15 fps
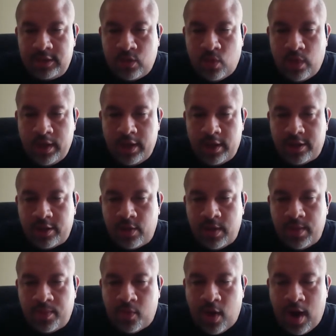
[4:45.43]
20 or
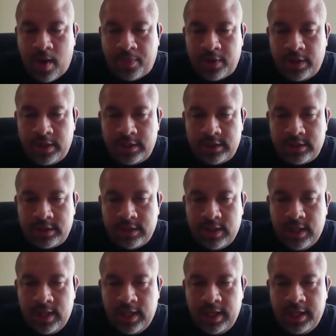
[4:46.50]
30 properties
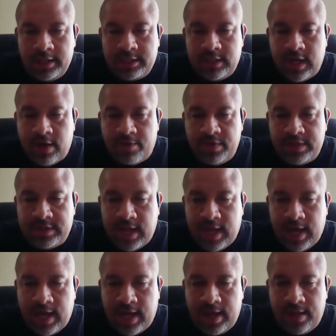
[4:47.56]
each and every
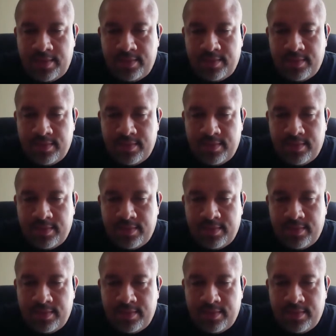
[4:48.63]
time,